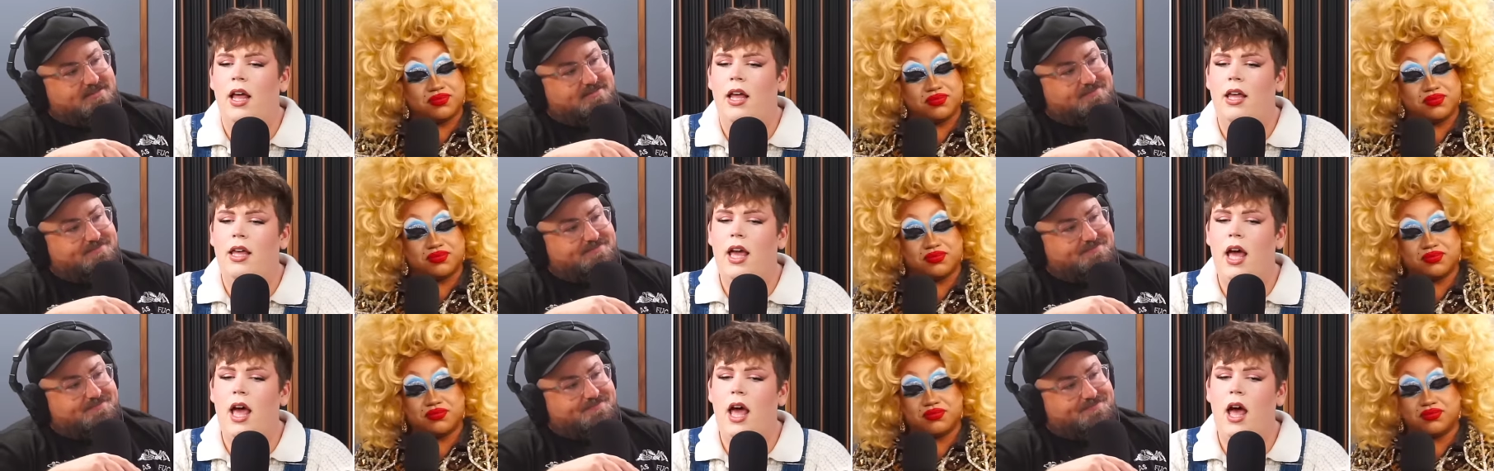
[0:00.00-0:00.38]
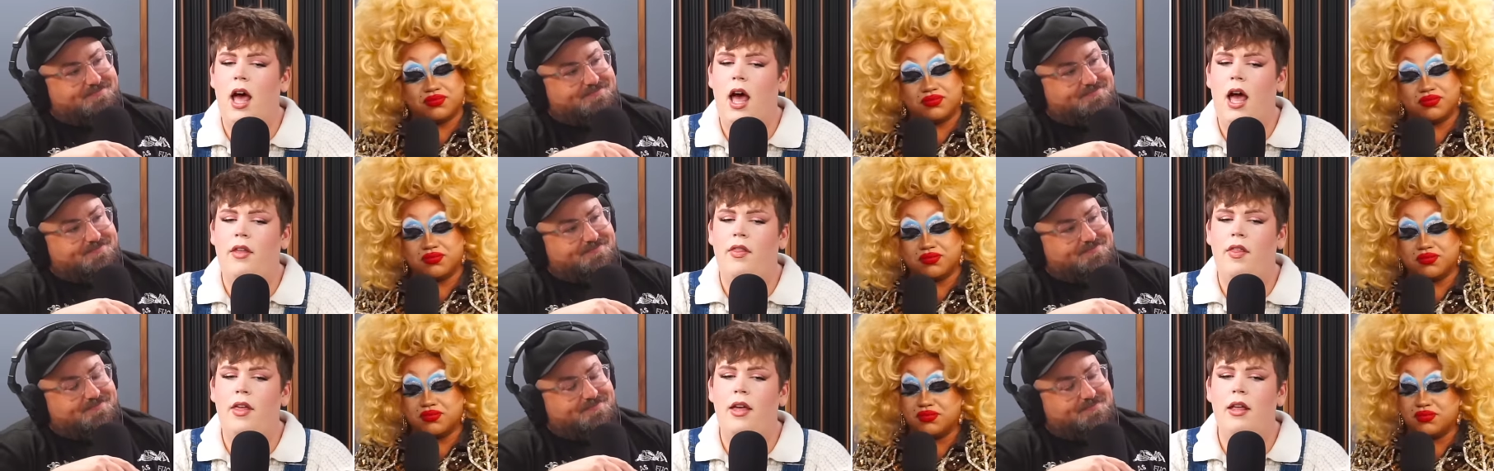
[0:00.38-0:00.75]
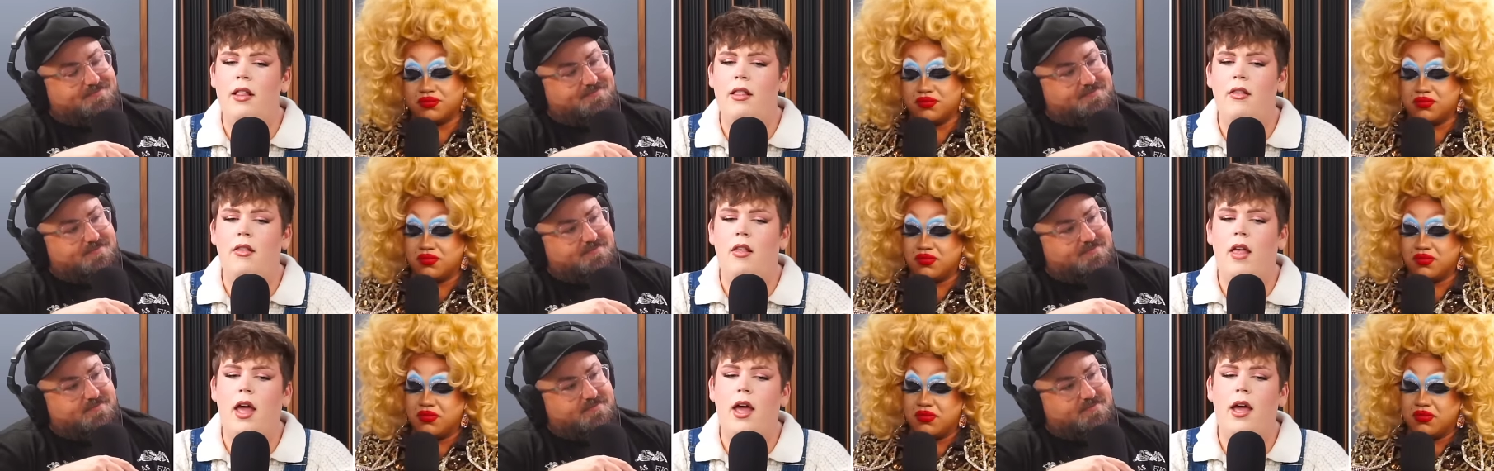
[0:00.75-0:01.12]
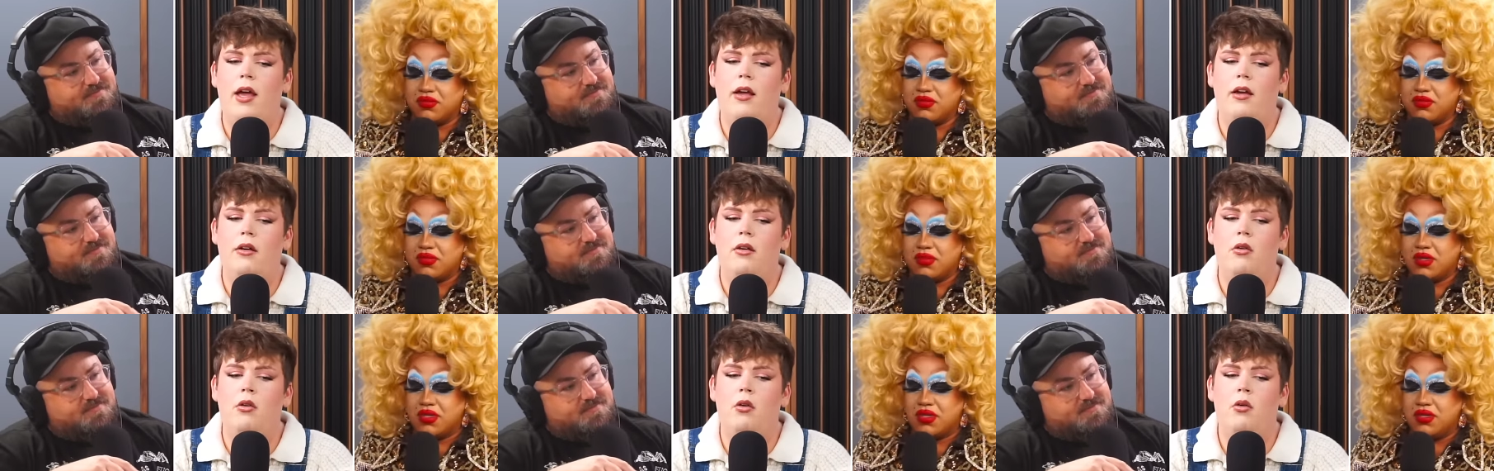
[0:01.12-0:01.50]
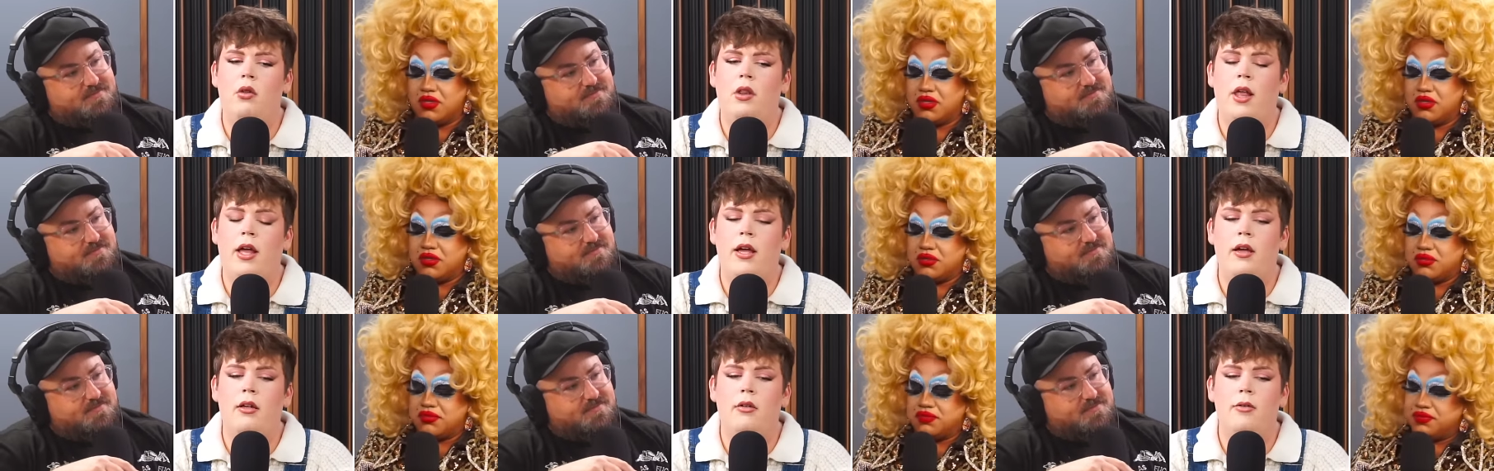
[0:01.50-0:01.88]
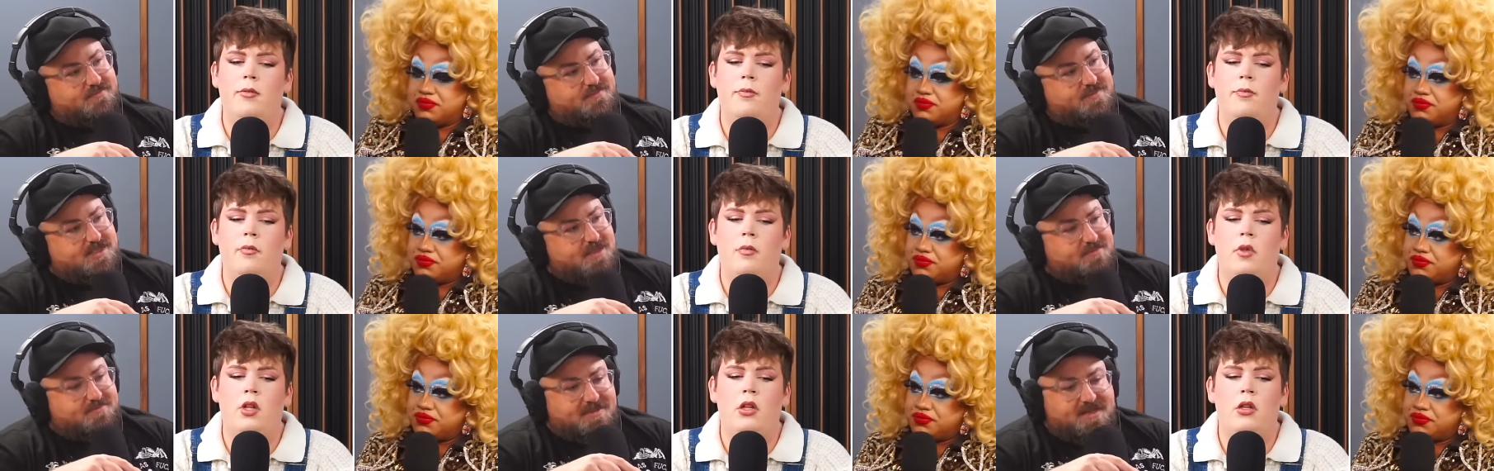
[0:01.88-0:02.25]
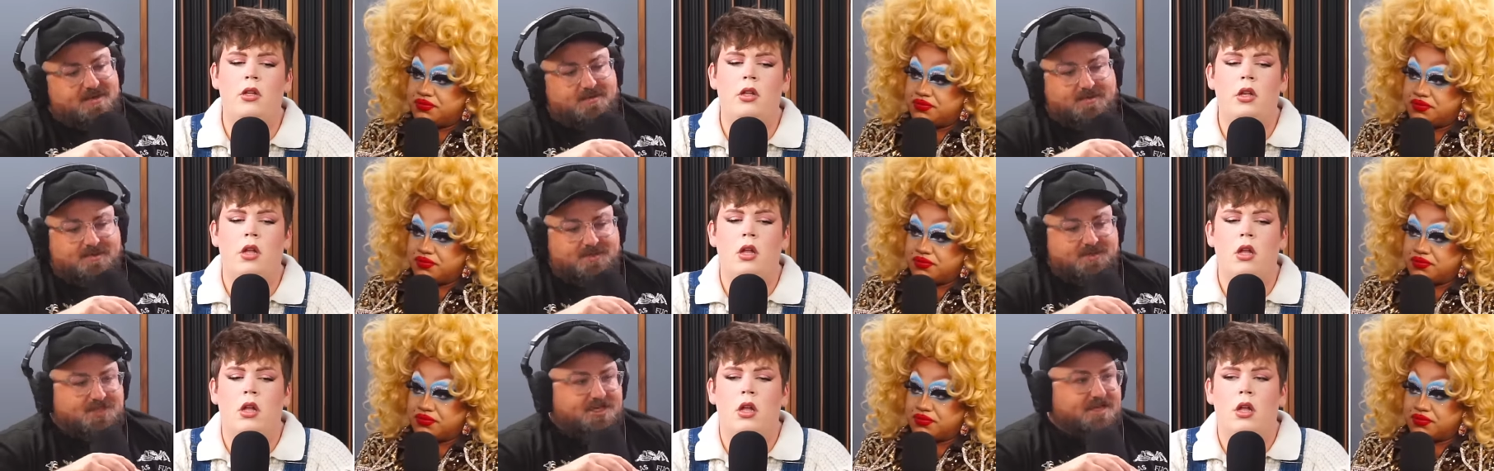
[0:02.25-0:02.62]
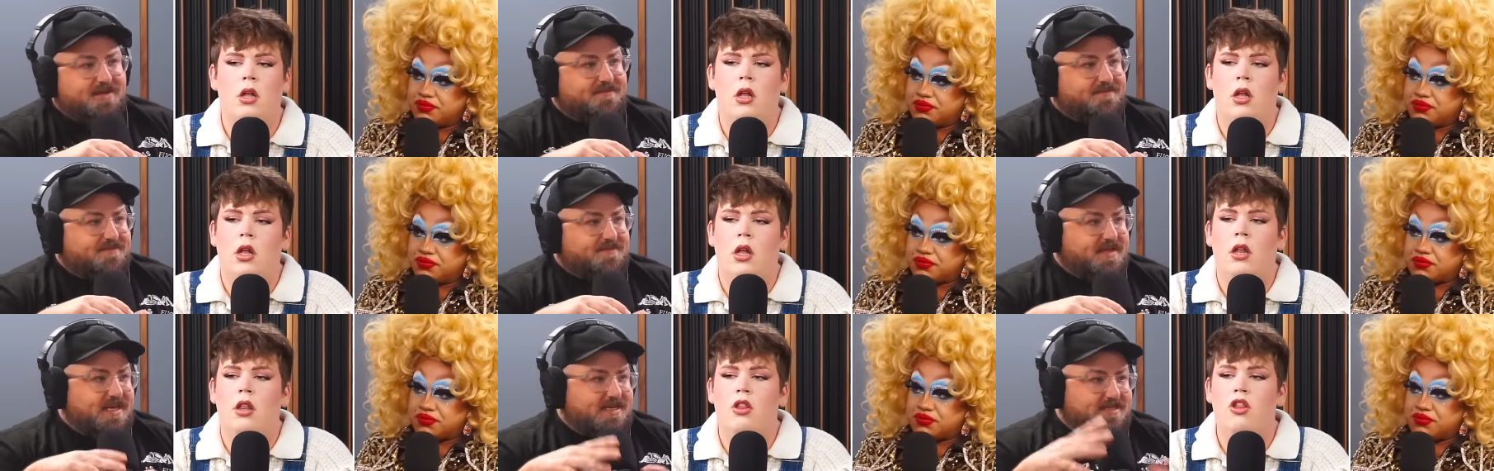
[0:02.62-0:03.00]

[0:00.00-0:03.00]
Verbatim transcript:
Speaker 1: Yeah, I think it's like like something will shift.